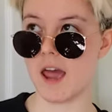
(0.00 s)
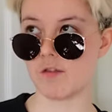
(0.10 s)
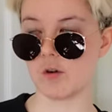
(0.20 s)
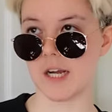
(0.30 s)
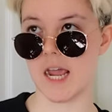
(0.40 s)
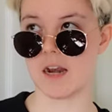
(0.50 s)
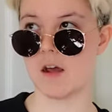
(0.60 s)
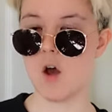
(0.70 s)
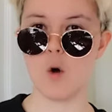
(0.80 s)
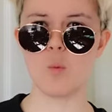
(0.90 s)
ever
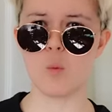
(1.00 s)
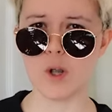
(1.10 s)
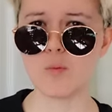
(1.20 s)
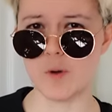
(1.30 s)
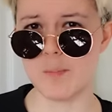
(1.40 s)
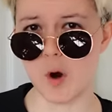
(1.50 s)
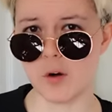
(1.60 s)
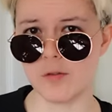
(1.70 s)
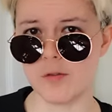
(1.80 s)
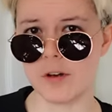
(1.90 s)
again. What a ripoff.